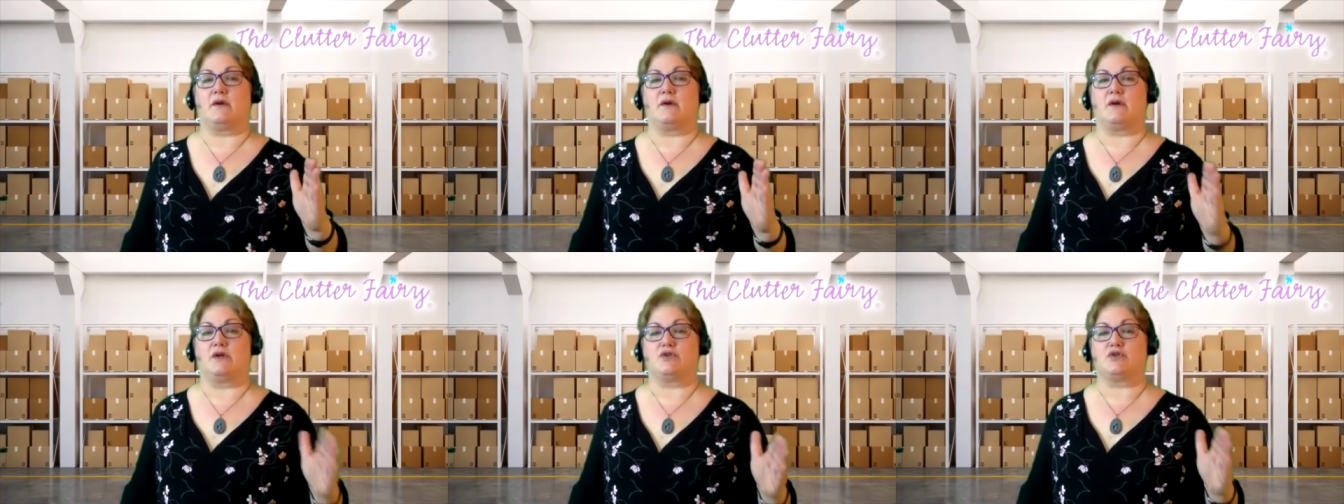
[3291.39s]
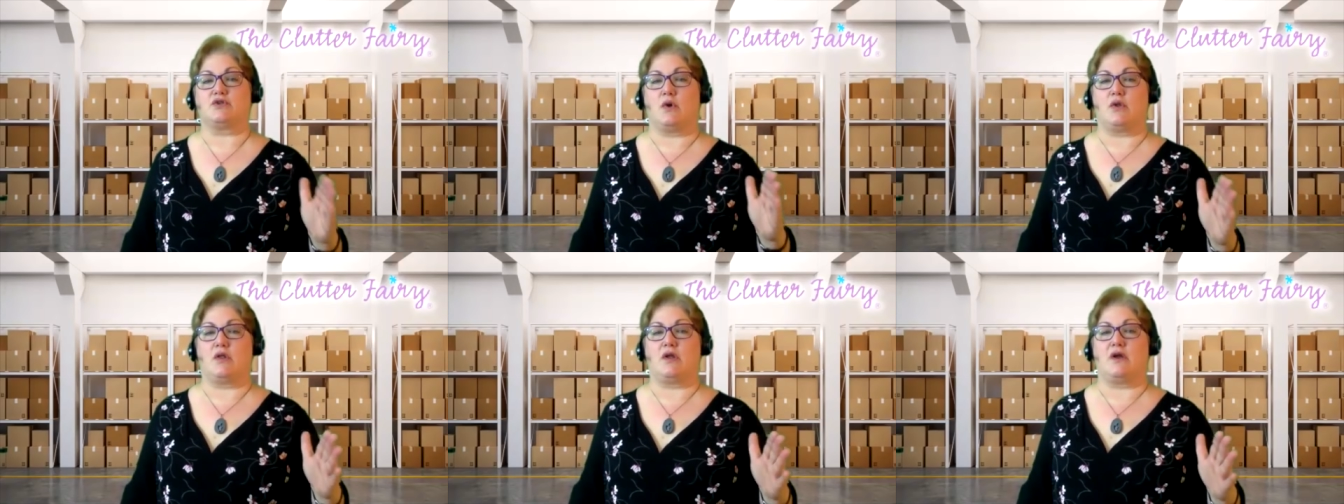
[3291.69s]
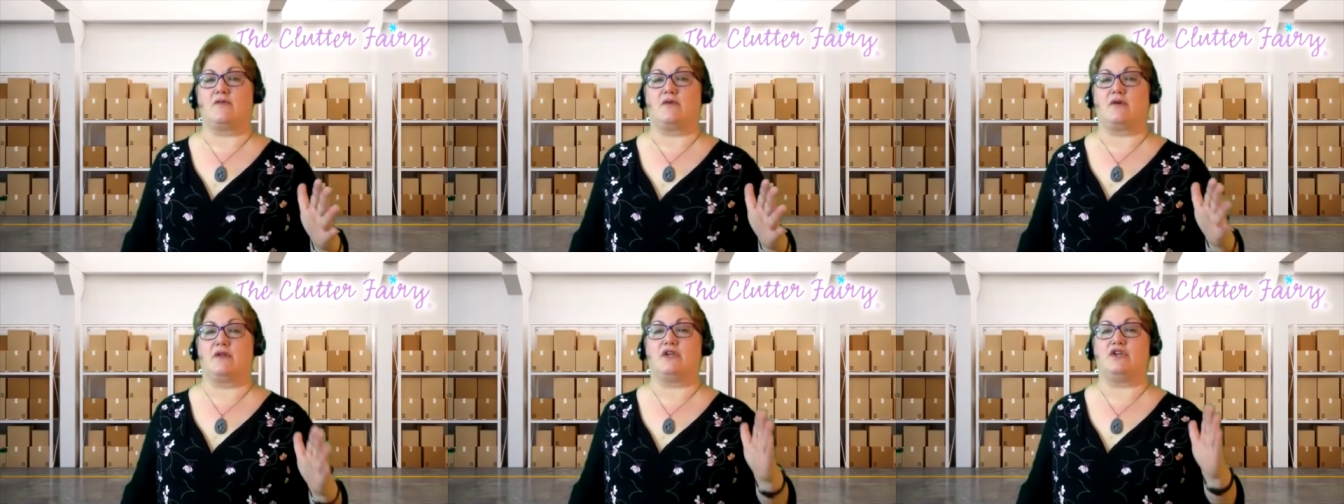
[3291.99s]
control
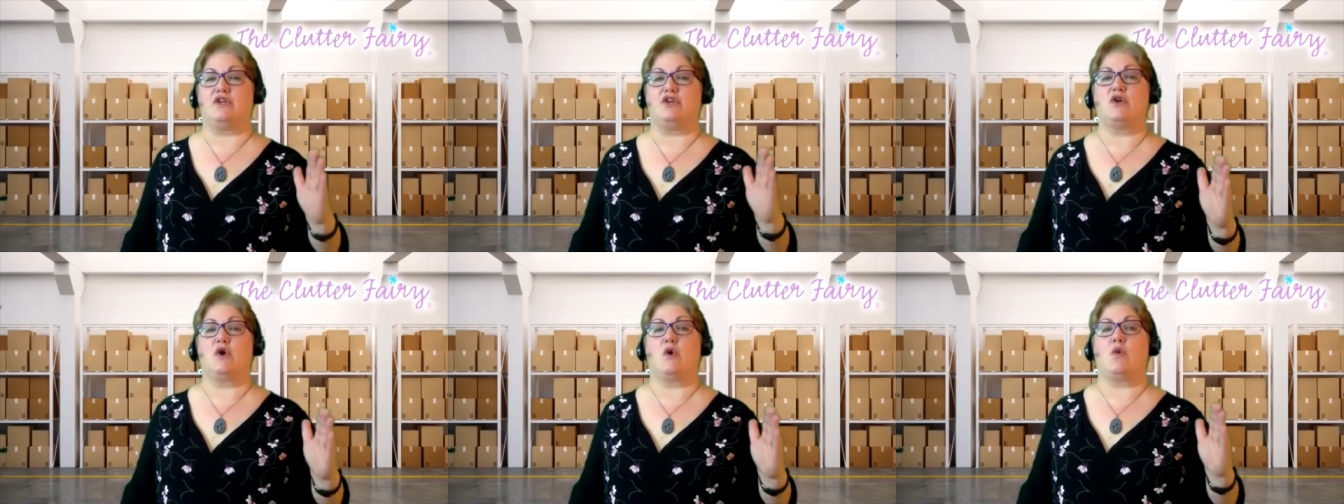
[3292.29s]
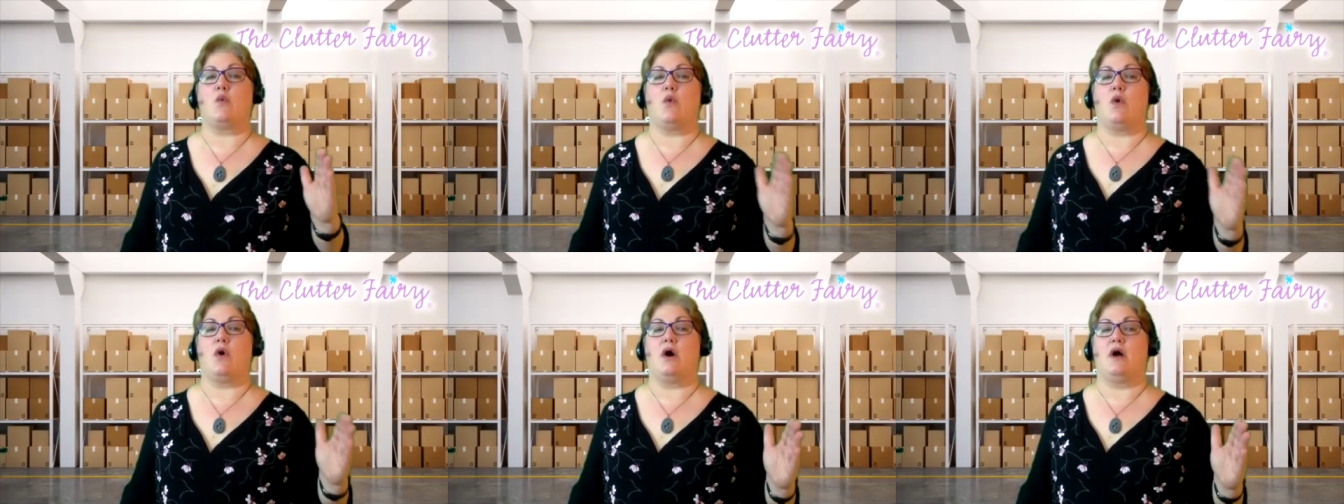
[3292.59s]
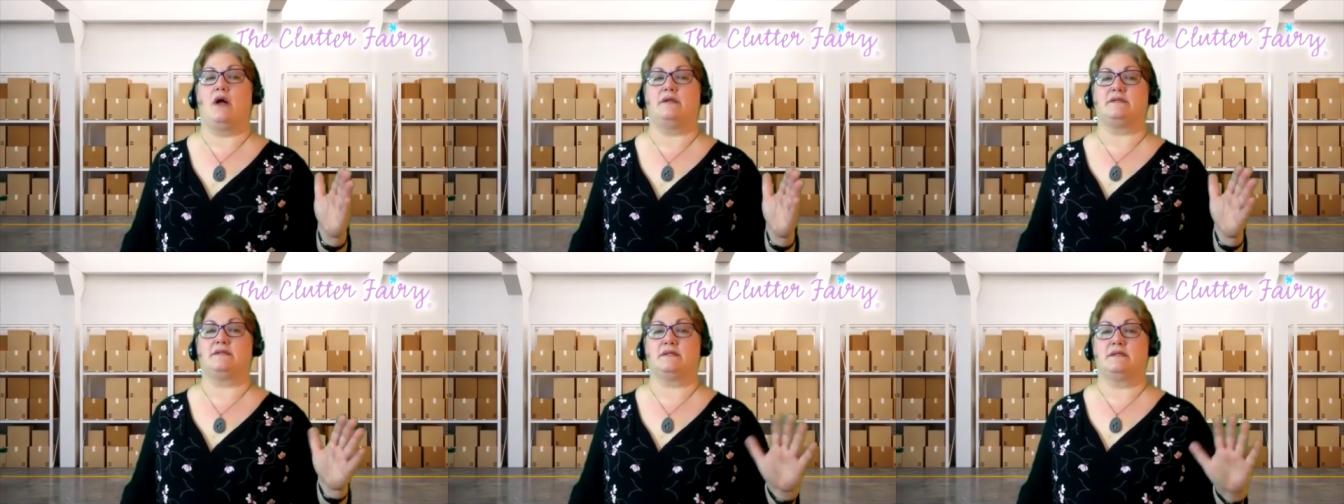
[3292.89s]
over, that you don't
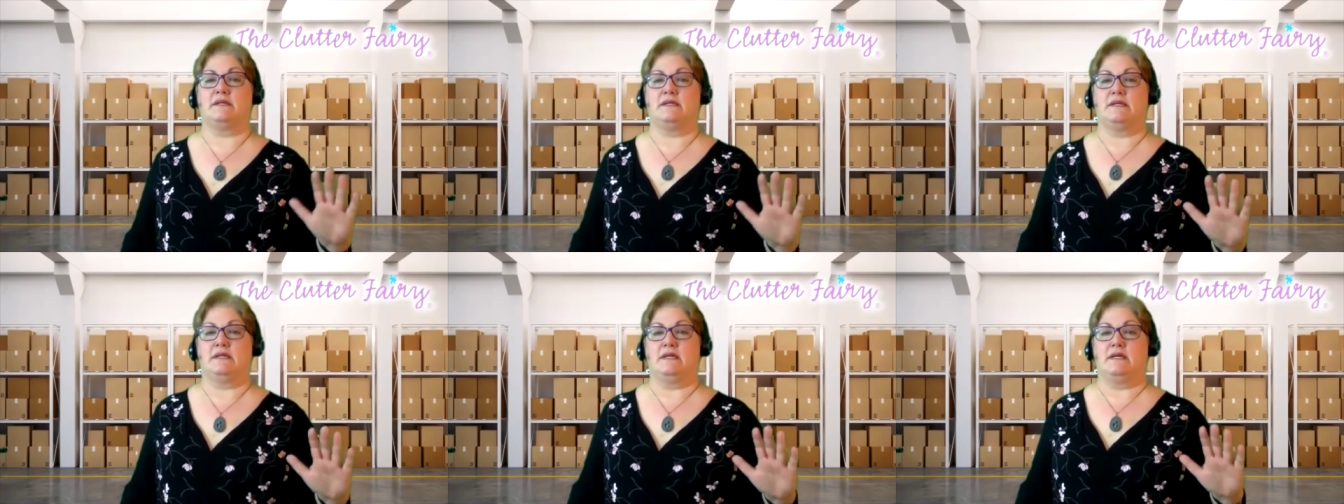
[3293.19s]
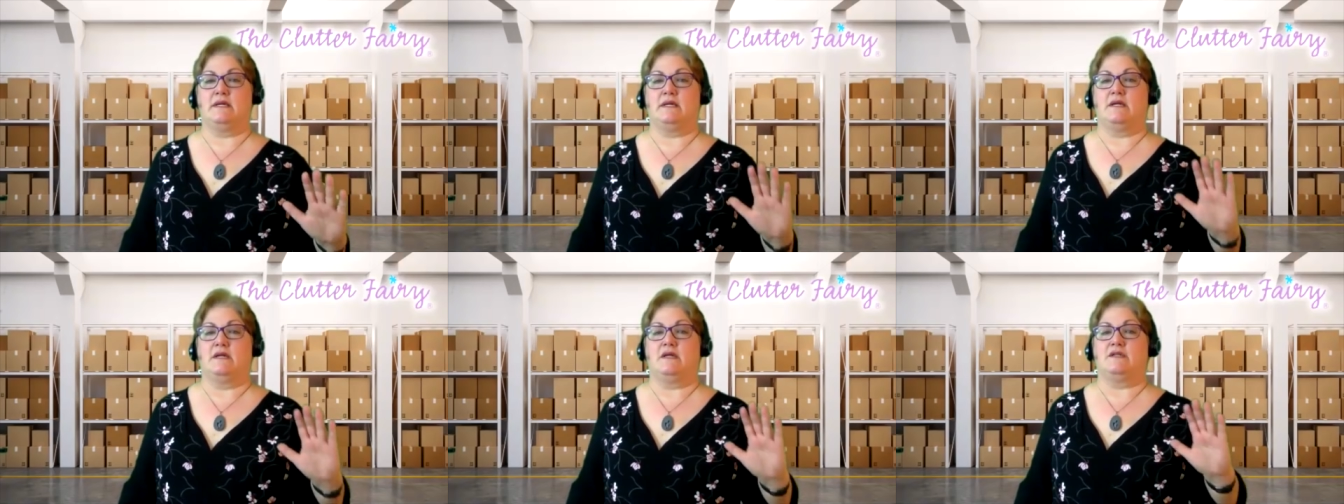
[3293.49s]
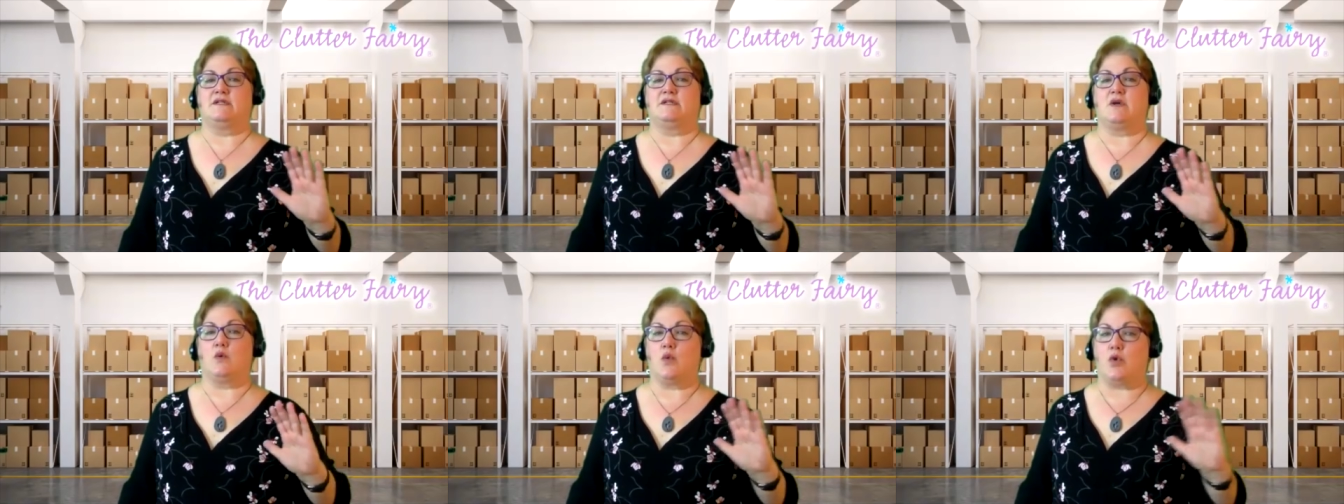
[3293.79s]
want
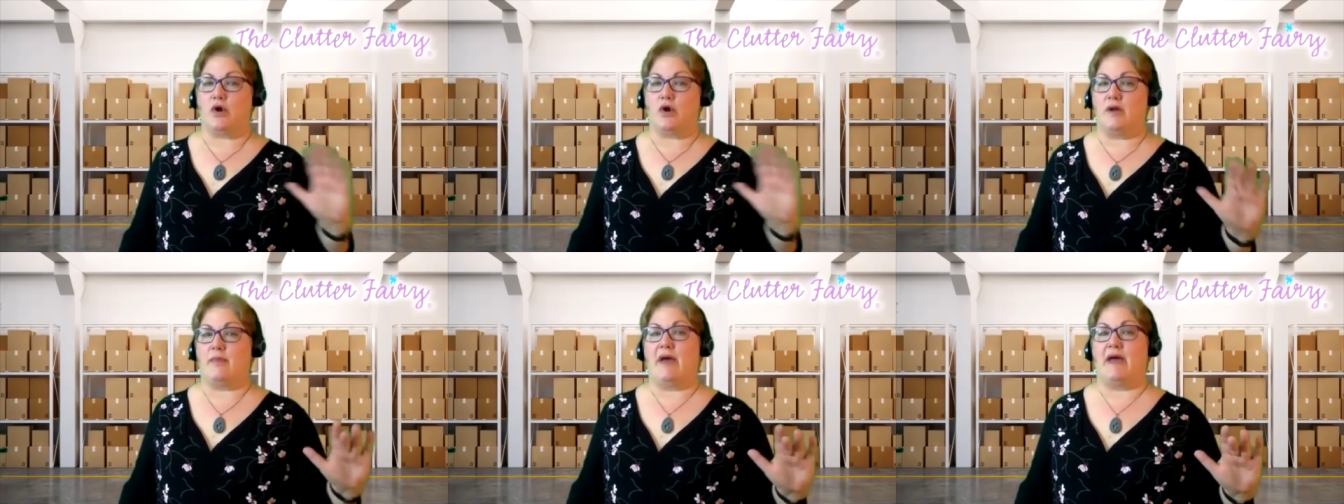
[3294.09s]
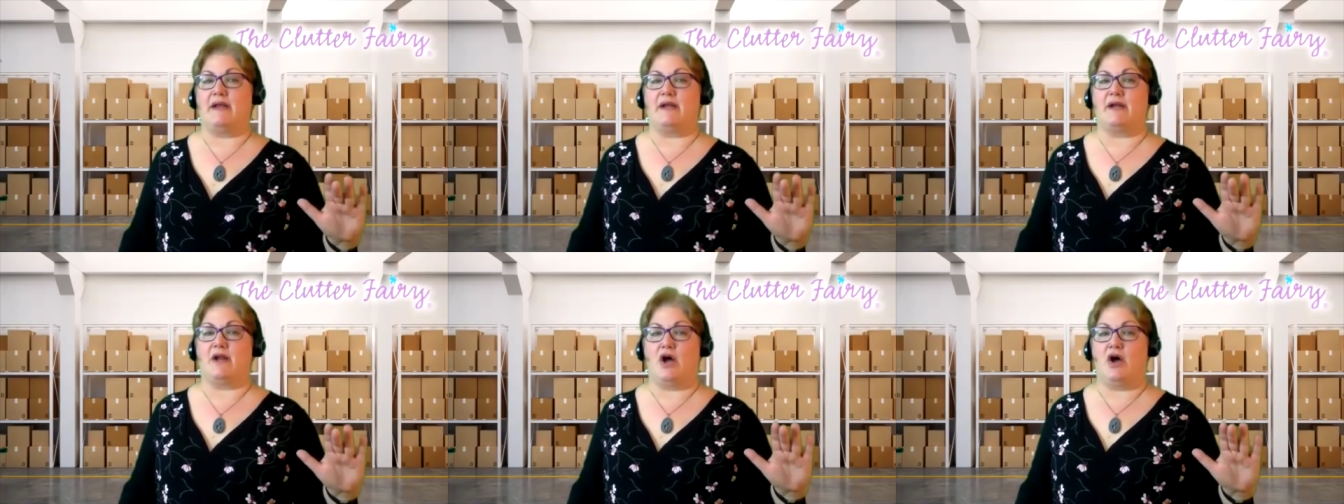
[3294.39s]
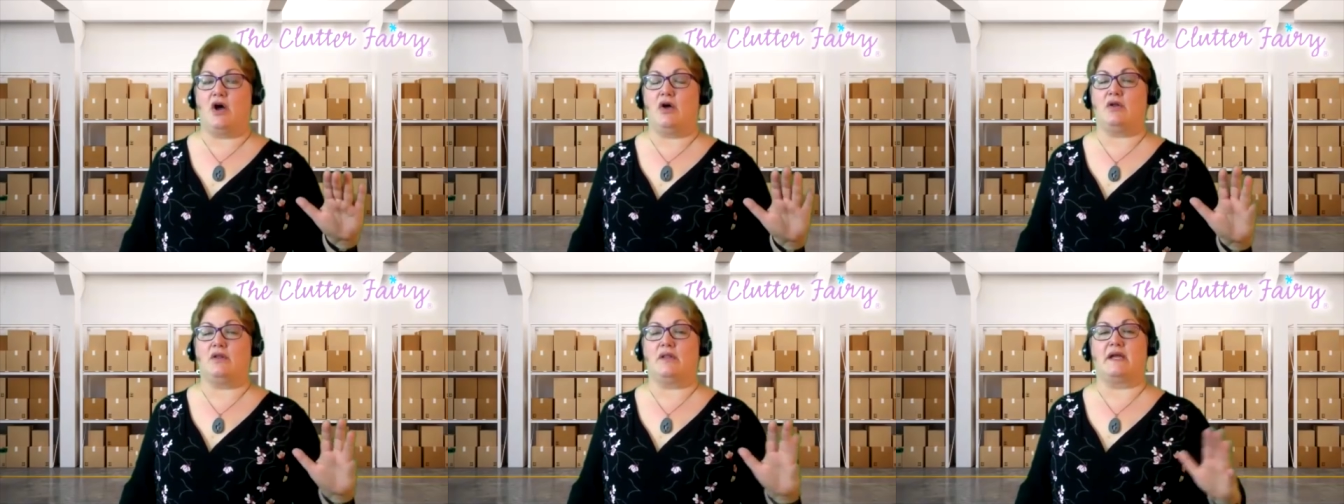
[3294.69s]
to worry about at all.